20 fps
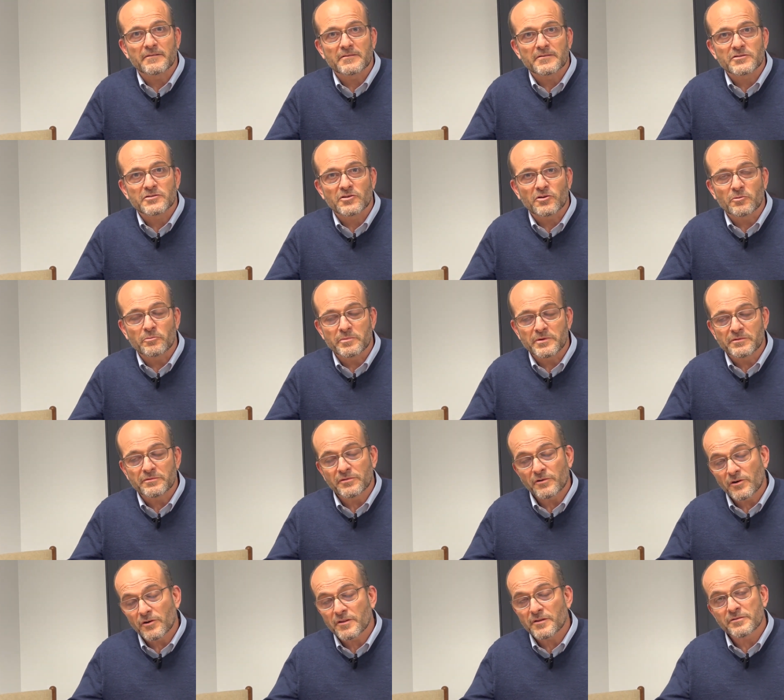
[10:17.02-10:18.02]
So
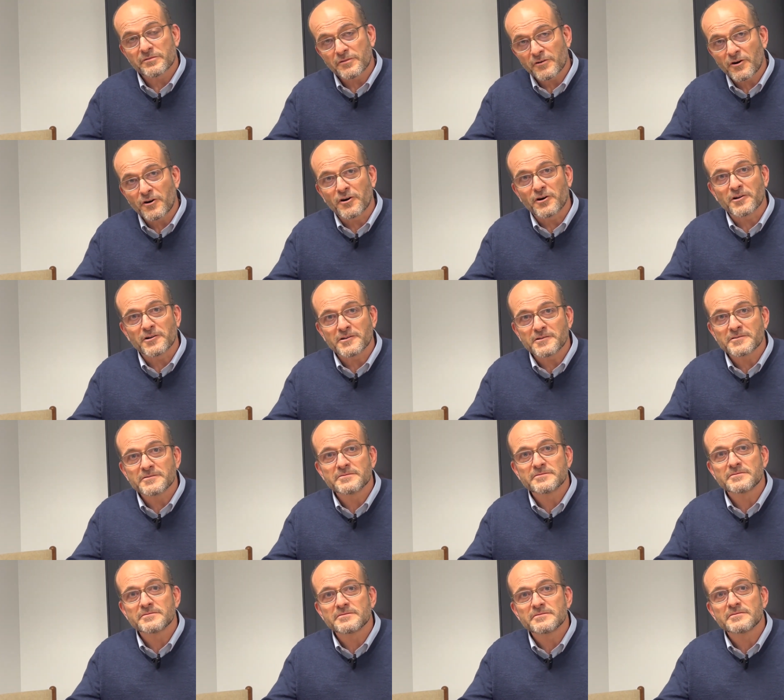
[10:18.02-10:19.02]
before the fall,
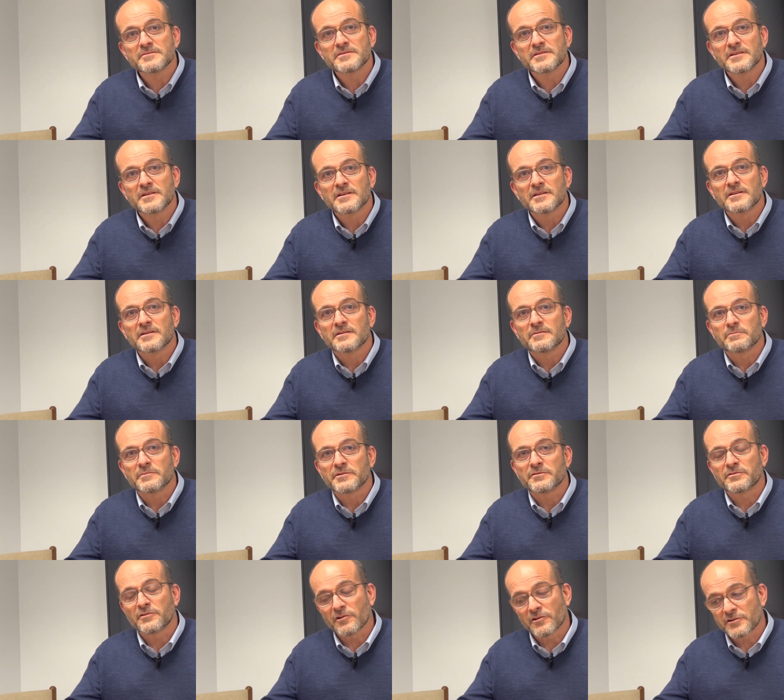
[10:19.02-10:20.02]

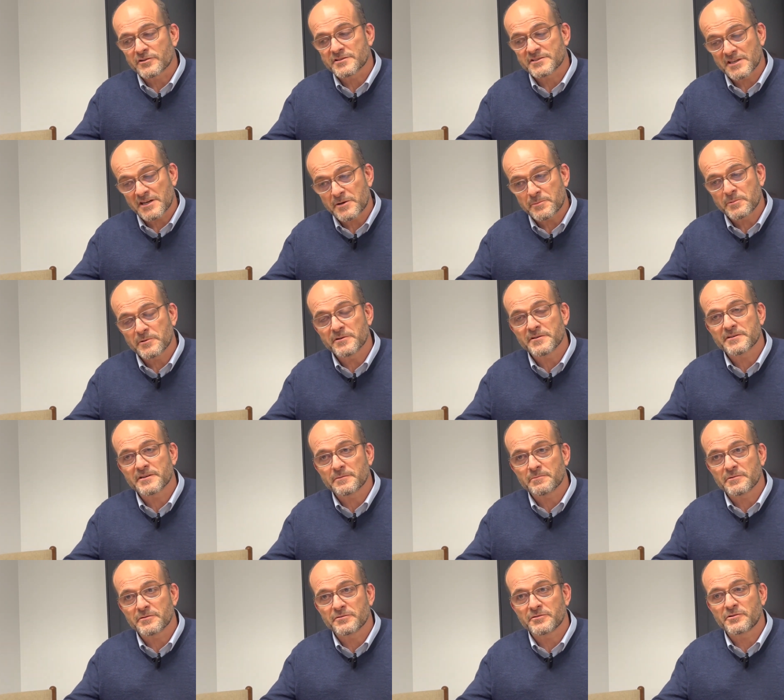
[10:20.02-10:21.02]
before the serpent
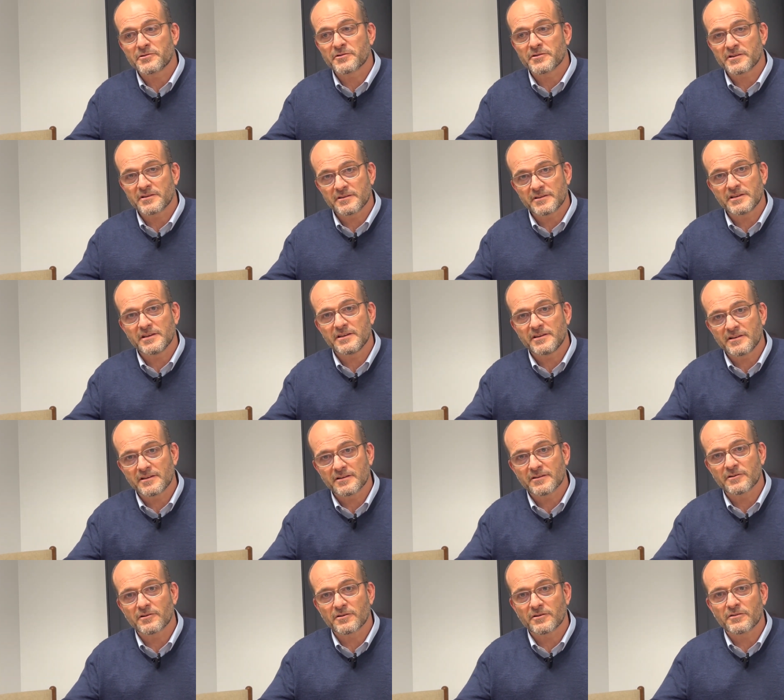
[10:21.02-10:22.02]
and before
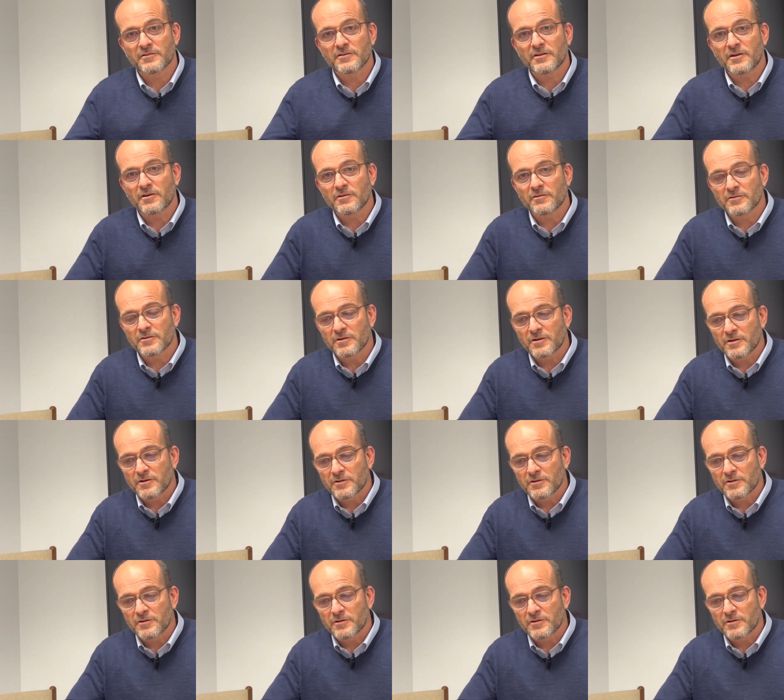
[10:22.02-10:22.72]
eating of